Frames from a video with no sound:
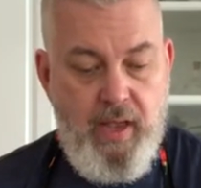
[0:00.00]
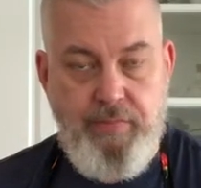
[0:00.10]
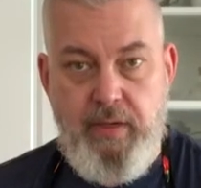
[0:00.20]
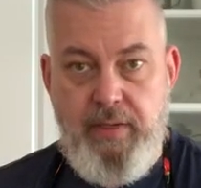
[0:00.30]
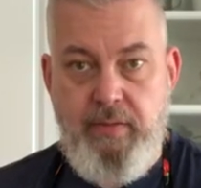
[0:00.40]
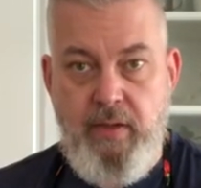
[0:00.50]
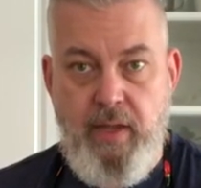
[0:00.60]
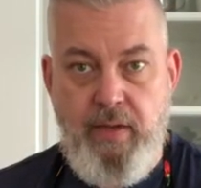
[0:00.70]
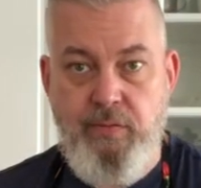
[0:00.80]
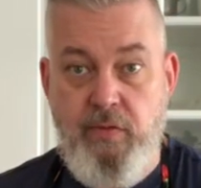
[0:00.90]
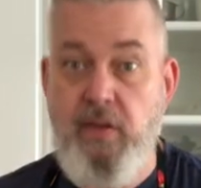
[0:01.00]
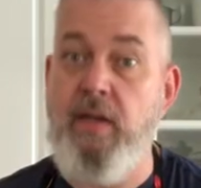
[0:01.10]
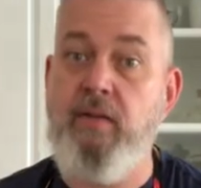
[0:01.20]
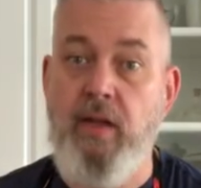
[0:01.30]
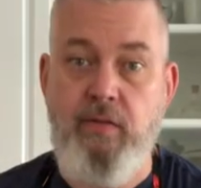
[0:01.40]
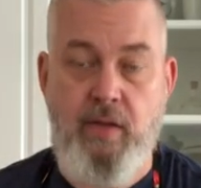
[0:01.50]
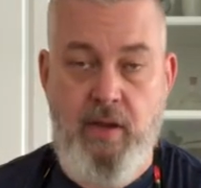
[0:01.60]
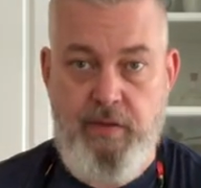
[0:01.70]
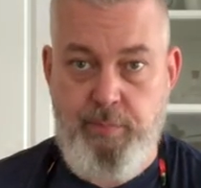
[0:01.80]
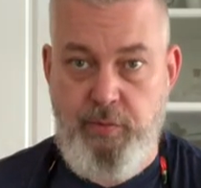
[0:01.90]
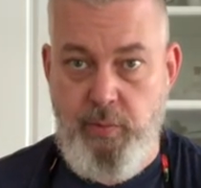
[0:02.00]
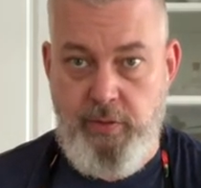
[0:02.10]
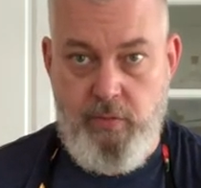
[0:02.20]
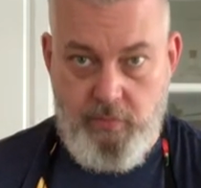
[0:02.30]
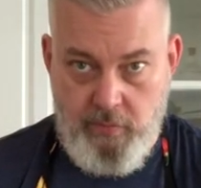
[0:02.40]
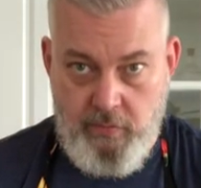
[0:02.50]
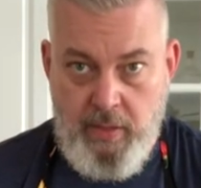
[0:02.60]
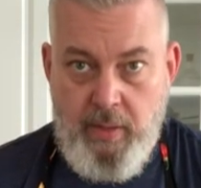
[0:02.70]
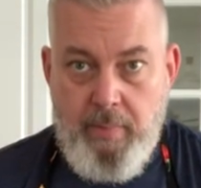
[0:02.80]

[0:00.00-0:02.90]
I've cleaned the knife and sanitized the knife between uses.